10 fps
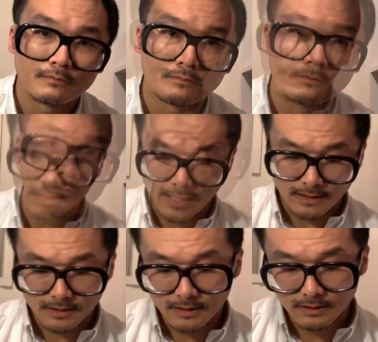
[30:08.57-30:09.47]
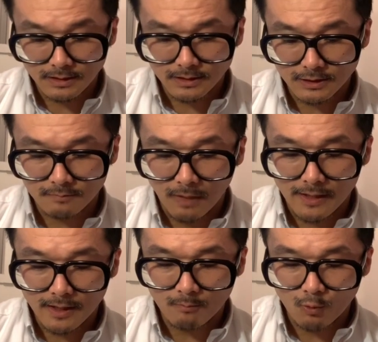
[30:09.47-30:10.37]
Next, this is spy
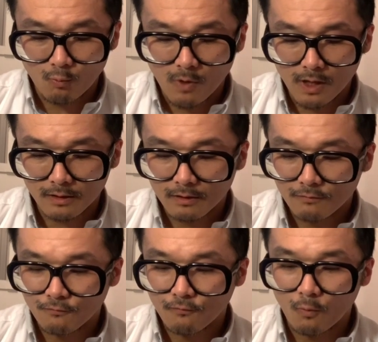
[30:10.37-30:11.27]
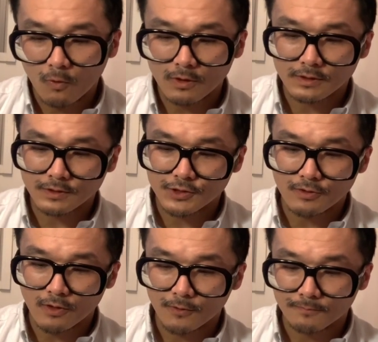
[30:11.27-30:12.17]
number
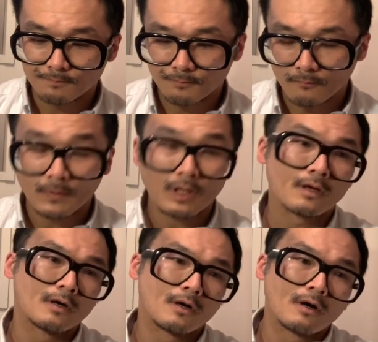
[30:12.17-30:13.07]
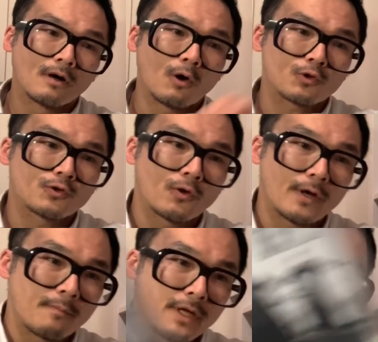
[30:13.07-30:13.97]
140. Otto e
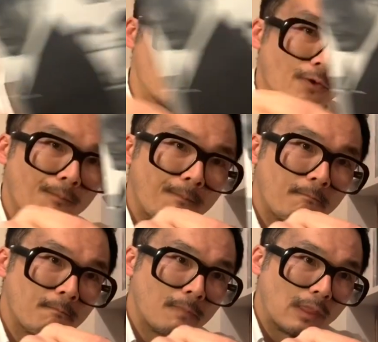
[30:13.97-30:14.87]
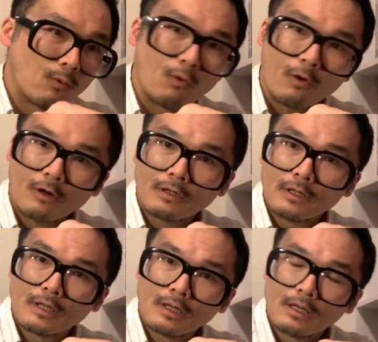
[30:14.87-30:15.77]
mezzo, or
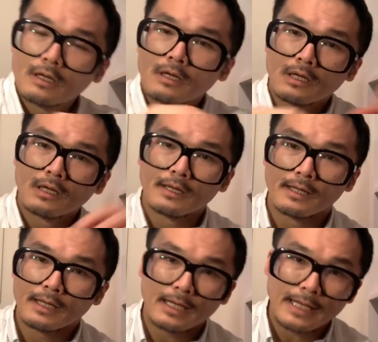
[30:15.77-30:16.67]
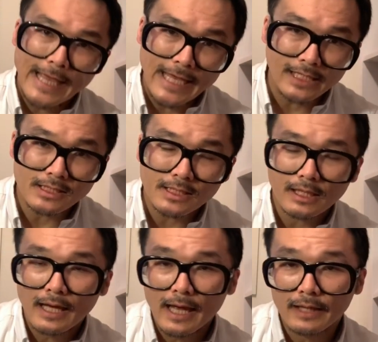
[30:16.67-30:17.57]
8
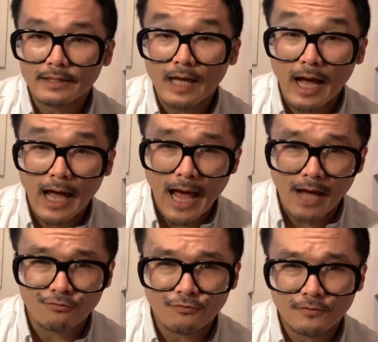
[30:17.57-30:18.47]
and a half.